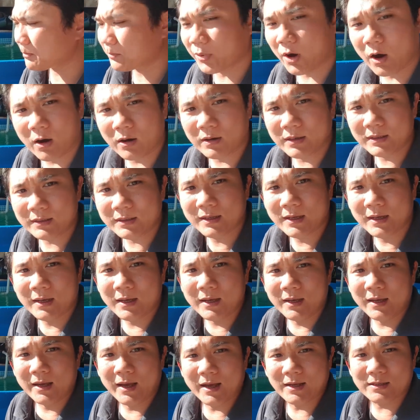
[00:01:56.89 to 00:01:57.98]
pond
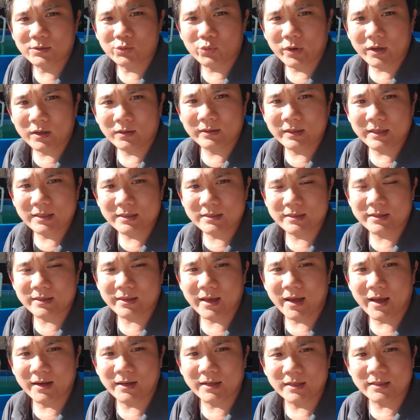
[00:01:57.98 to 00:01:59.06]
as well is
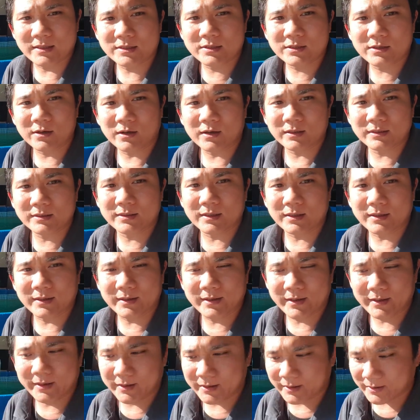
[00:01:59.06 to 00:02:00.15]
that it's got
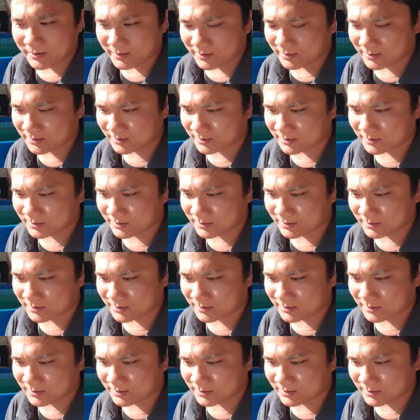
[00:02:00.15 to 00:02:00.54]
a,